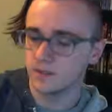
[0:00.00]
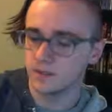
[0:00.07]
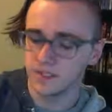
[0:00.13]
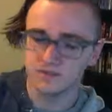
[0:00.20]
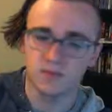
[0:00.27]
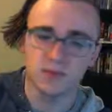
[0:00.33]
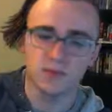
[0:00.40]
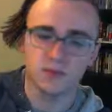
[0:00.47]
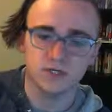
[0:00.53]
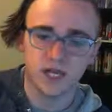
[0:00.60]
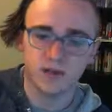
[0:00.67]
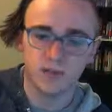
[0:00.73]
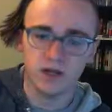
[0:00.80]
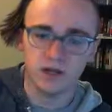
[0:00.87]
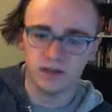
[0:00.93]
spent their
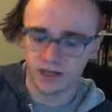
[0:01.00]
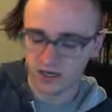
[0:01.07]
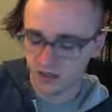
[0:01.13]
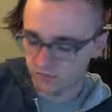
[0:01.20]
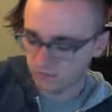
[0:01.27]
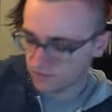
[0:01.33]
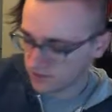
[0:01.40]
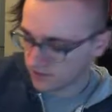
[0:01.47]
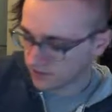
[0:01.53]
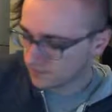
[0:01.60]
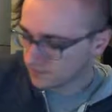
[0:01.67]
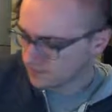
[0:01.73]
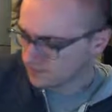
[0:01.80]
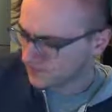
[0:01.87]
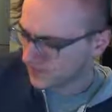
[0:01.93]
time on, that kind of thing.
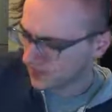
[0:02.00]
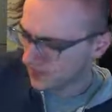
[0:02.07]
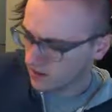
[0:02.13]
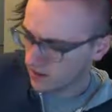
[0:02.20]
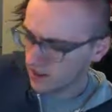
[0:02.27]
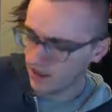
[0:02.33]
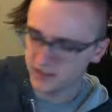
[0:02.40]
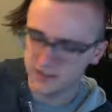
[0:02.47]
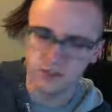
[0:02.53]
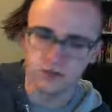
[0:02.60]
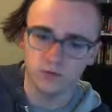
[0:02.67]
Two